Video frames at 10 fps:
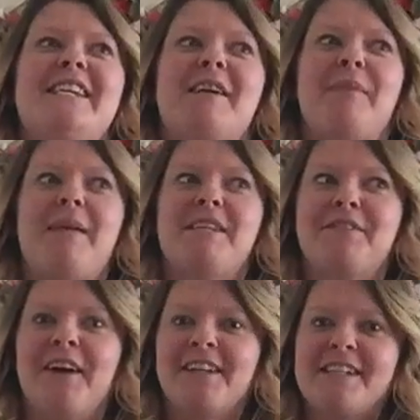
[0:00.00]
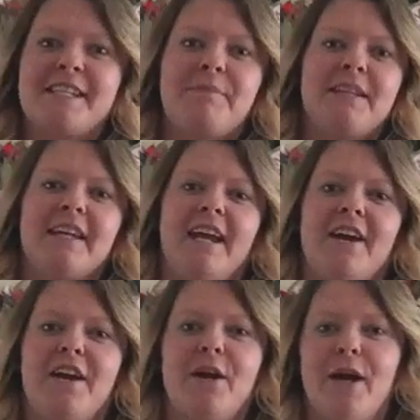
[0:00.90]
your baby's fallen asleep in the
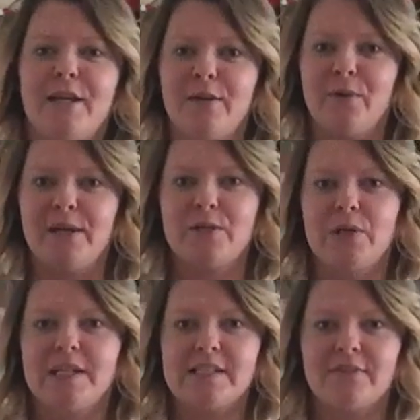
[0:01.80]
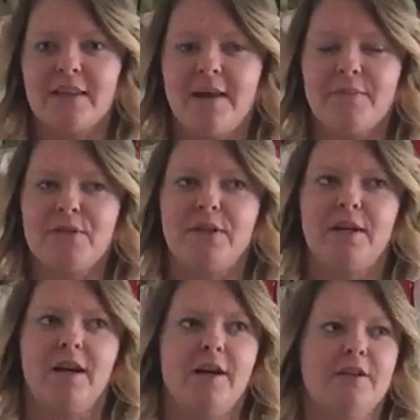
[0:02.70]
carrier and you want to transfer them to
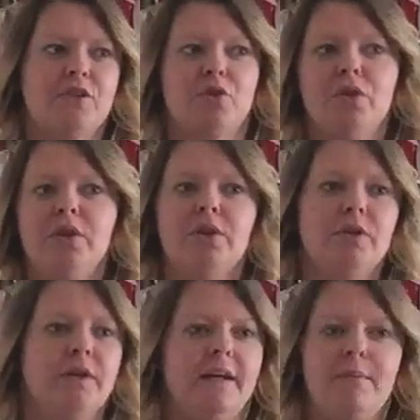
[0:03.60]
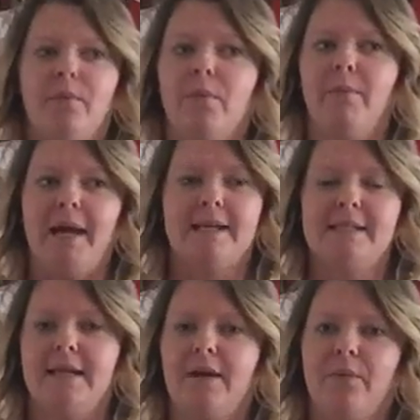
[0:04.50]
their stroller, crib,
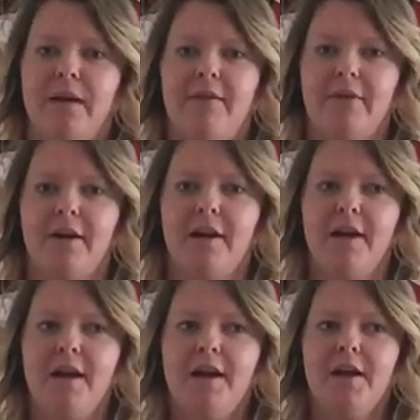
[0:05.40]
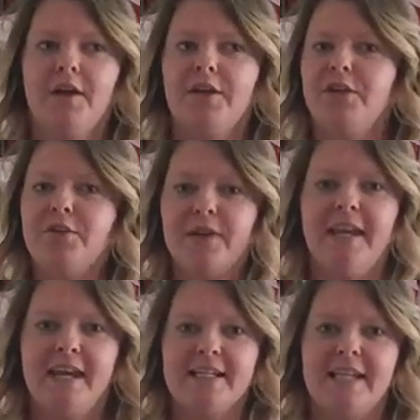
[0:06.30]
bassinet, whatever. You
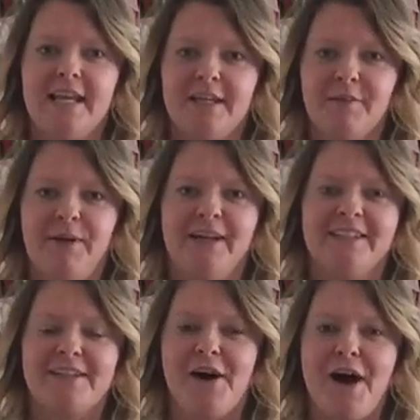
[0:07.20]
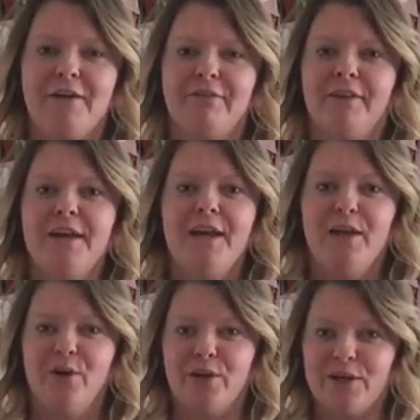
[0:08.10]
can't take your belt off
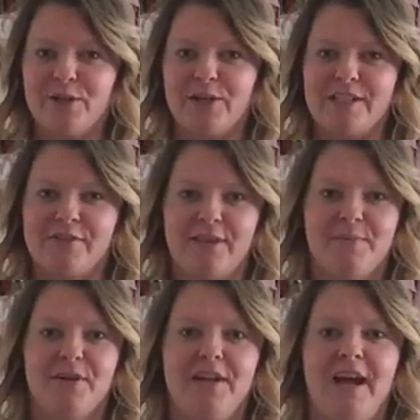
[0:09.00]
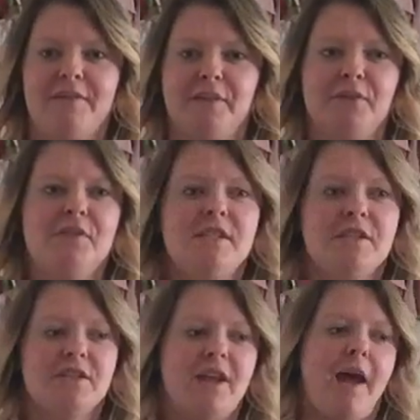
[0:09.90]
in order to transfer them. You're gonna have to loosen
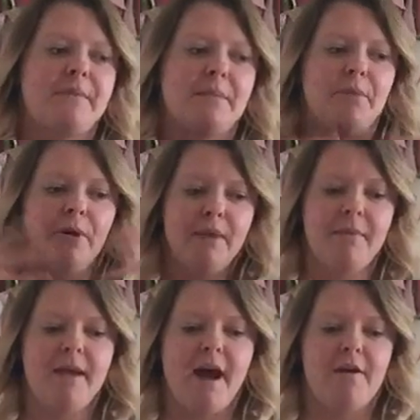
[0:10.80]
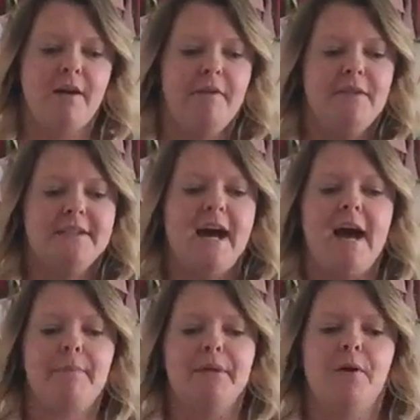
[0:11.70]
your straps and pull baby out of the
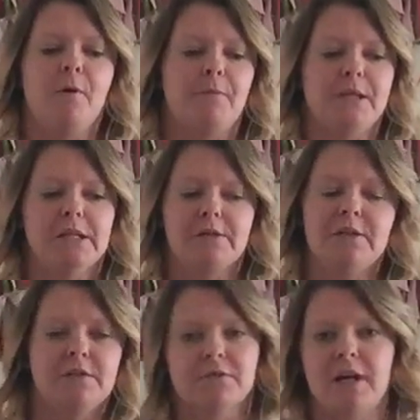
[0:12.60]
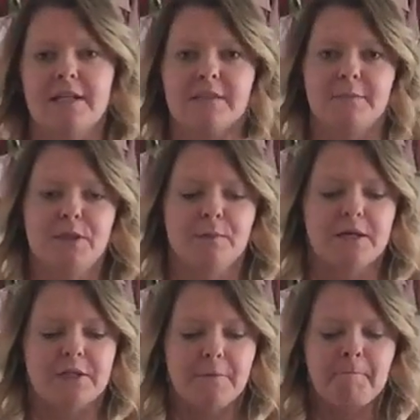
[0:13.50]
top and hope, you know, you don't jostle them too much,